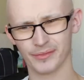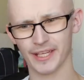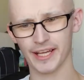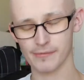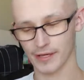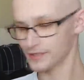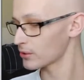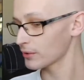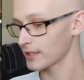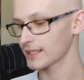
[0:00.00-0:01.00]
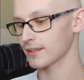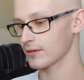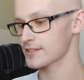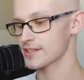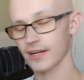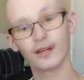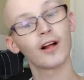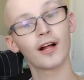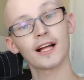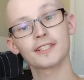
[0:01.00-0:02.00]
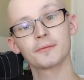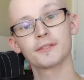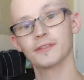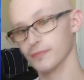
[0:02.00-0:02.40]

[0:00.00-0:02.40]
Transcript: game. I totally like the art style. I'll actually put some